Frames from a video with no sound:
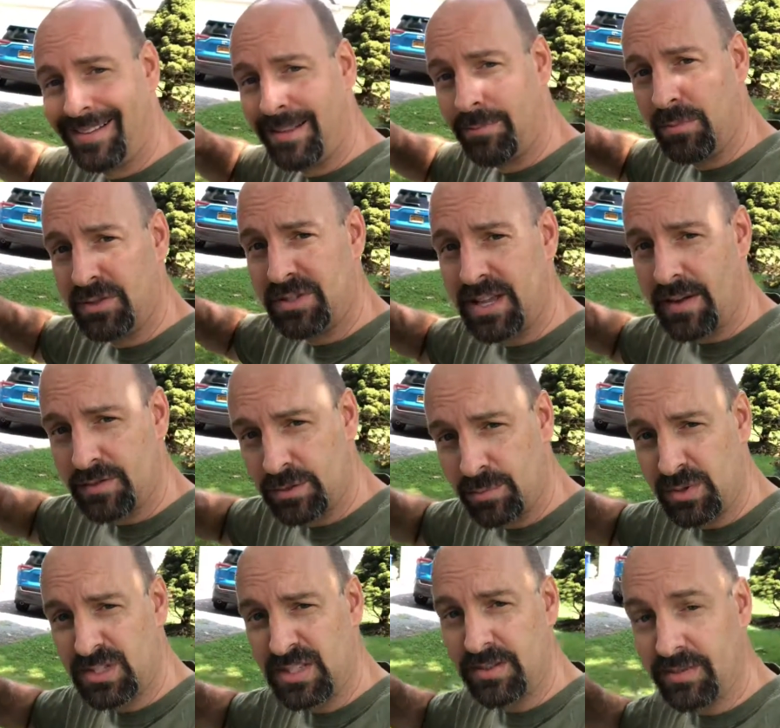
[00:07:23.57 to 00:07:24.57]
must have
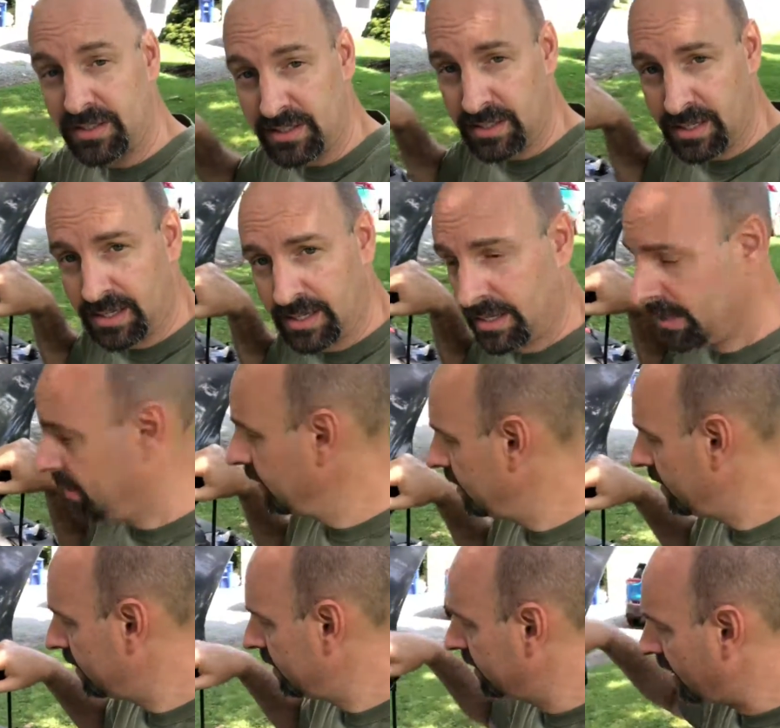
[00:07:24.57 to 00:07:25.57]
specific
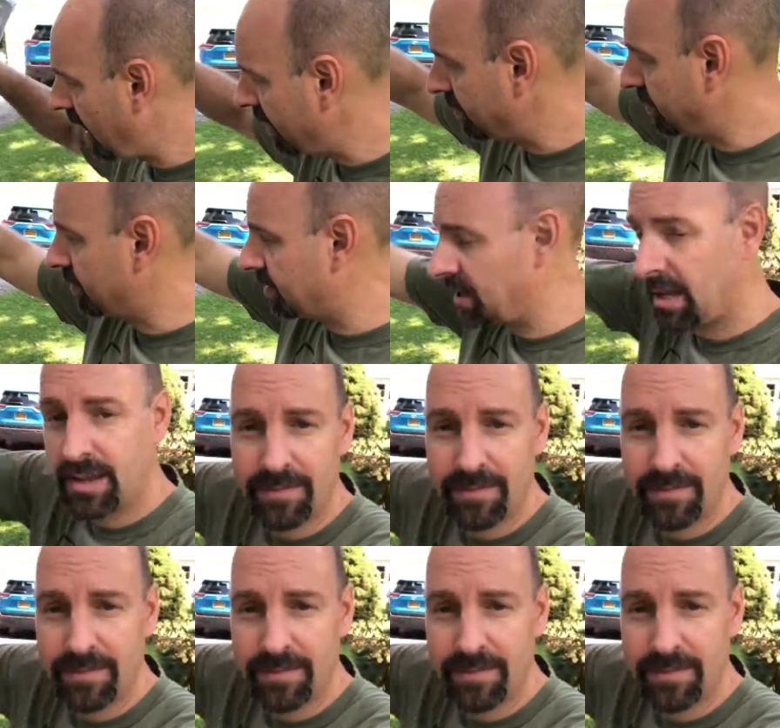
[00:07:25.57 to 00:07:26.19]
nozzles.